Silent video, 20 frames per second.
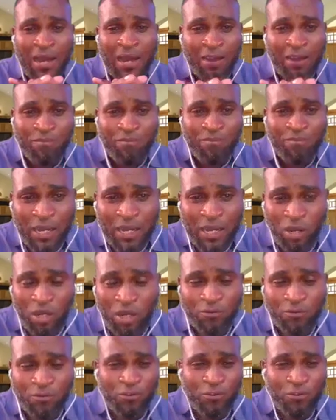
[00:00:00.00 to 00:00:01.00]
begged God
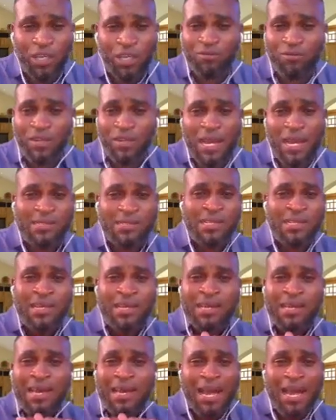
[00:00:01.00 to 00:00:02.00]
for forgiveness.
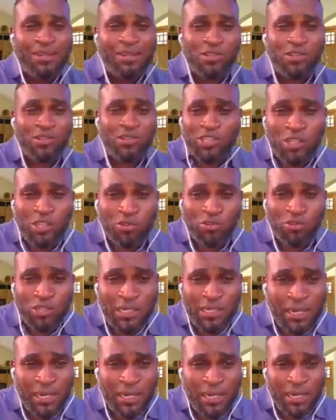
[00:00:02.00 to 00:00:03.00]
I don't think you need
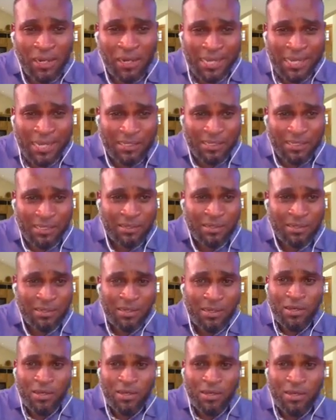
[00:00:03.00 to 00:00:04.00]
any other thing,
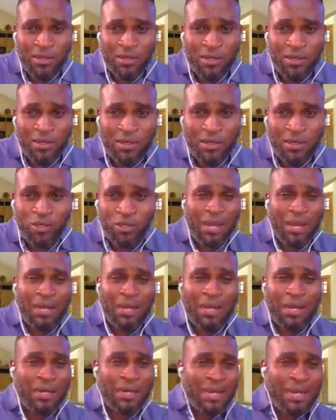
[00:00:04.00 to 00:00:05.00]
you know.
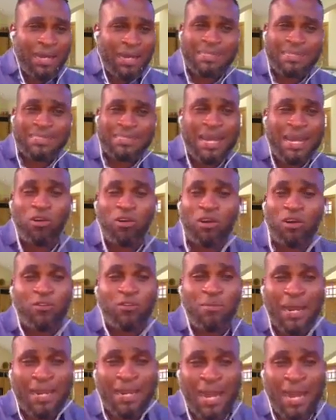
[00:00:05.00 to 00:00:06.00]
And I thank God for my
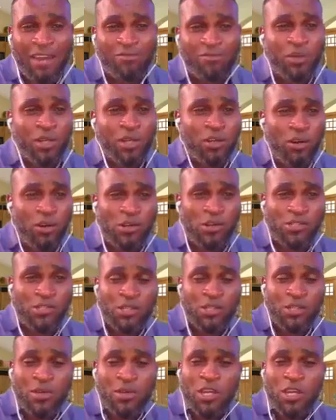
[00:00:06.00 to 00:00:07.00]
life, because
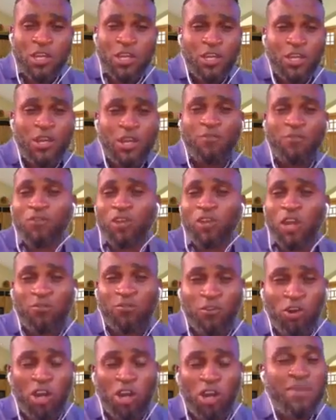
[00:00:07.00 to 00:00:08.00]
if not for God,
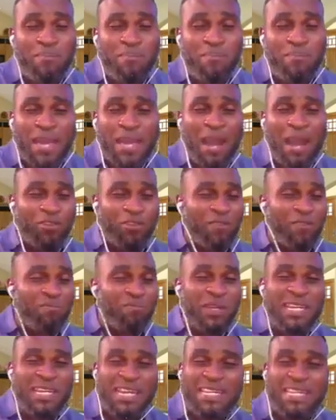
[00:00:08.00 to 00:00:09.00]
maybe I could have been a
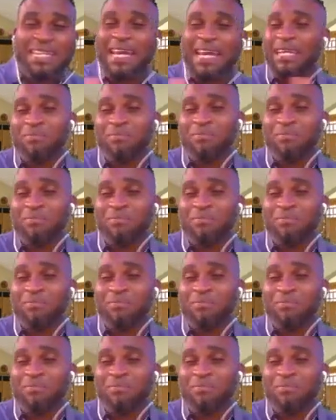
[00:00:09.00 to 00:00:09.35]
dead man.